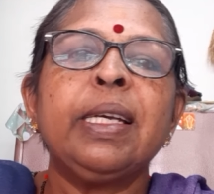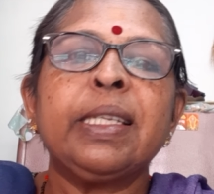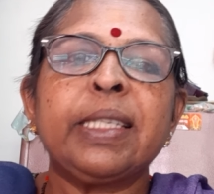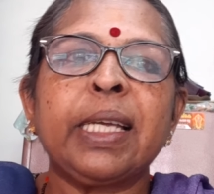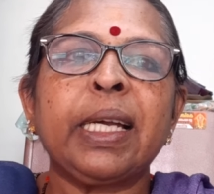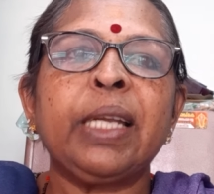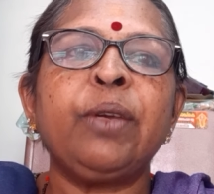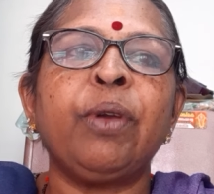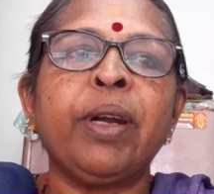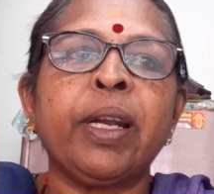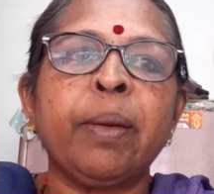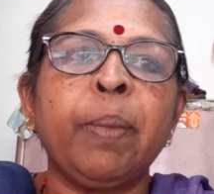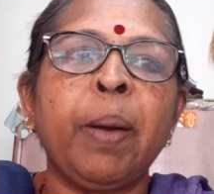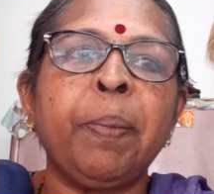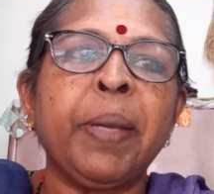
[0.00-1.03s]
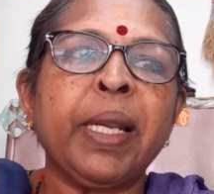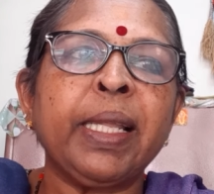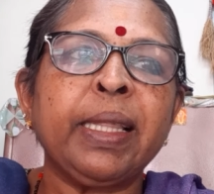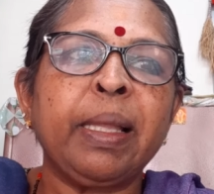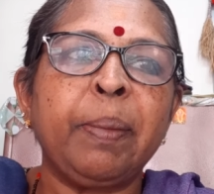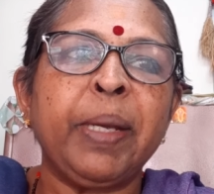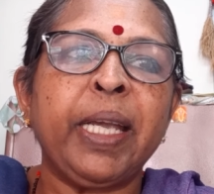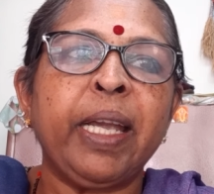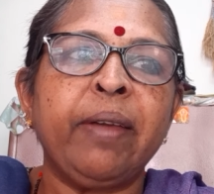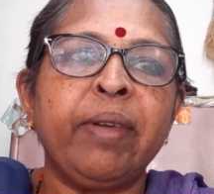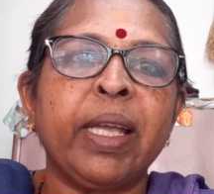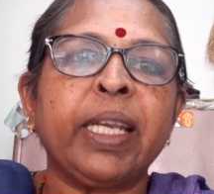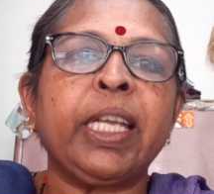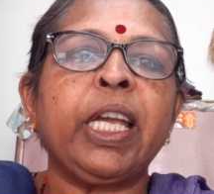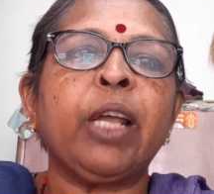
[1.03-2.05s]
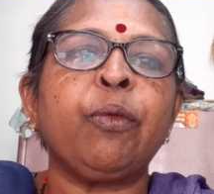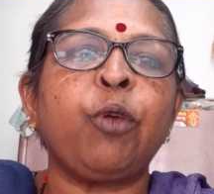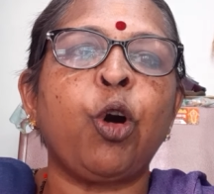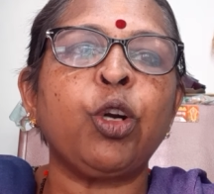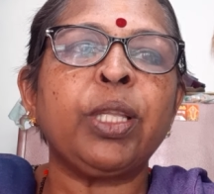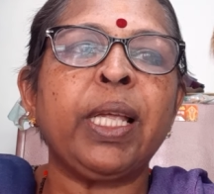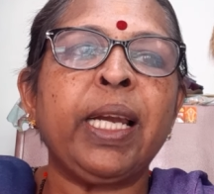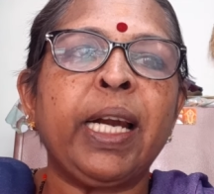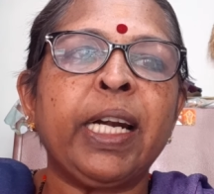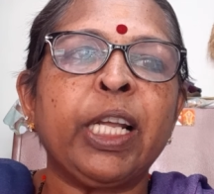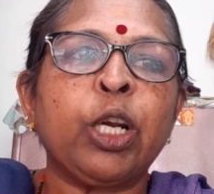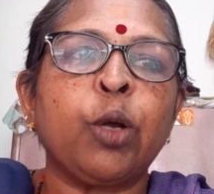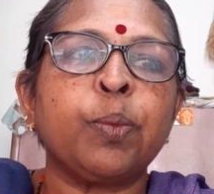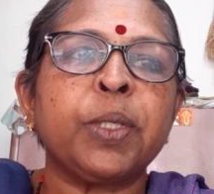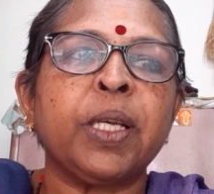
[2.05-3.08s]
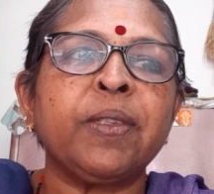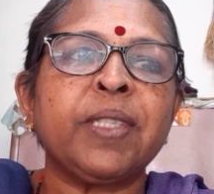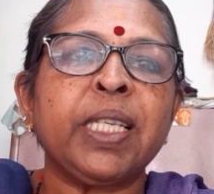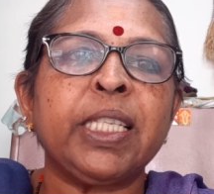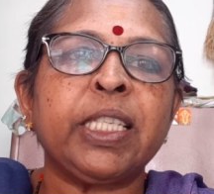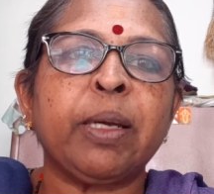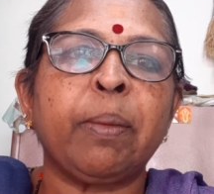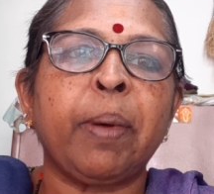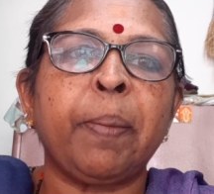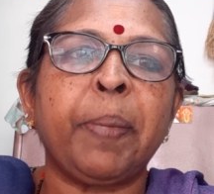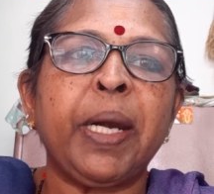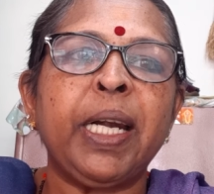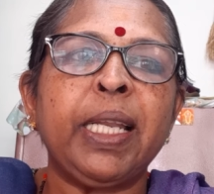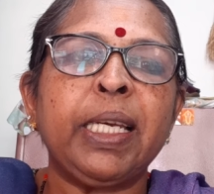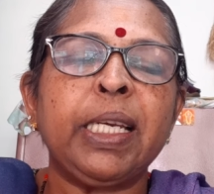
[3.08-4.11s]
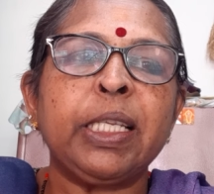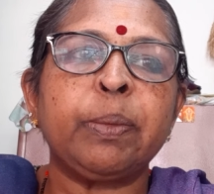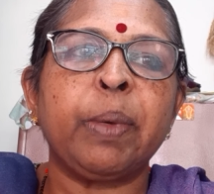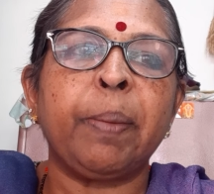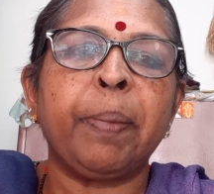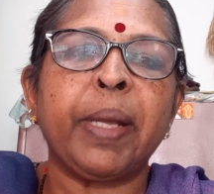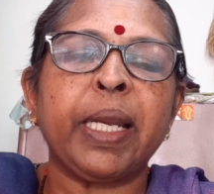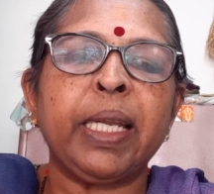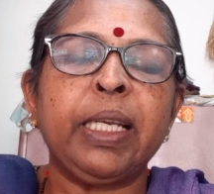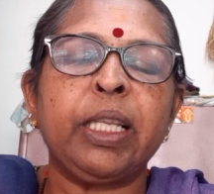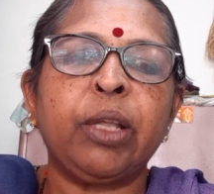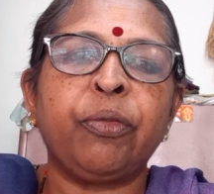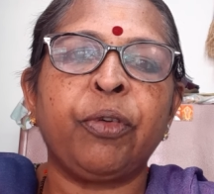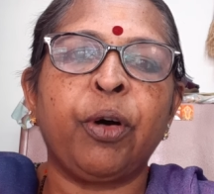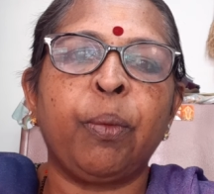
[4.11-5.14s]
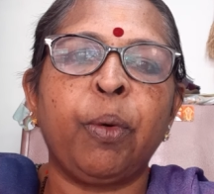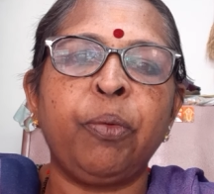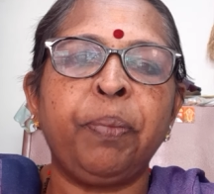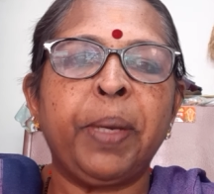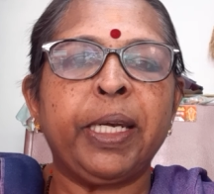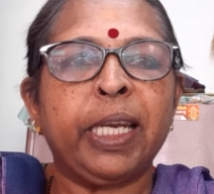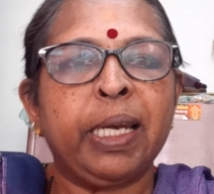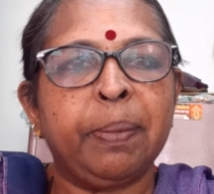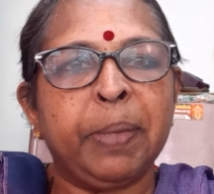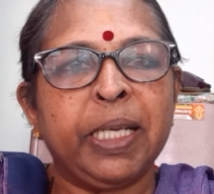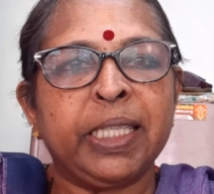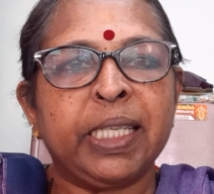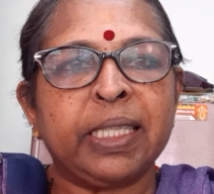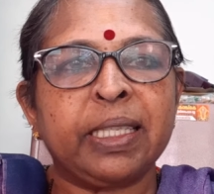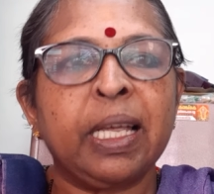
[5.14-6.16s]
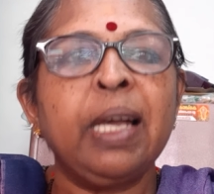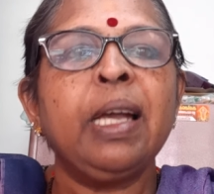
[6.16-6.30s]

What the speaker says: Second one, remembering the behavior. Here, what the learner observes is remembered in his memory in the form of mental images.